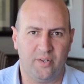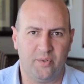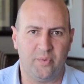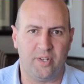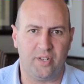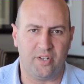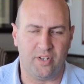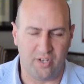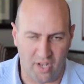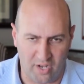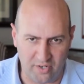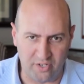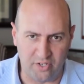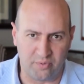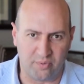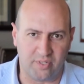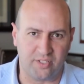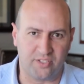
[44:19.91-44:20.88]
we know
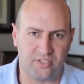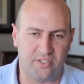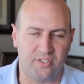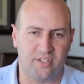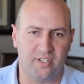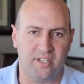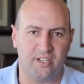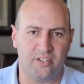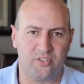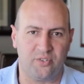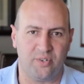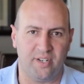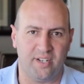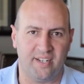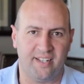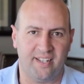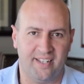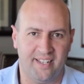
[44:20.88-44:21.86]
you will certainly
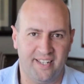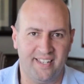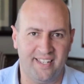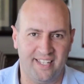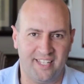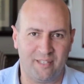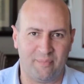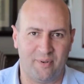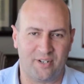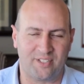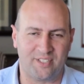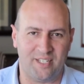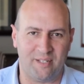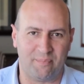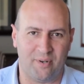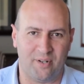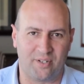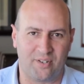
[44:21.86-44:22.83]
enjoy In the Box
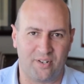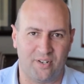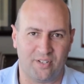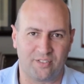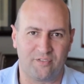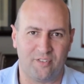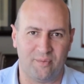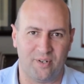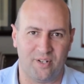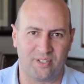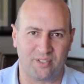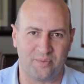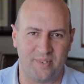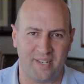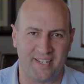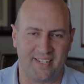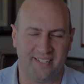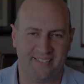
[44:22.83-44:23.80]
Seat podcast from
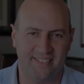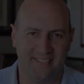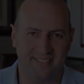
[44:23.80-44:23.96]
last week.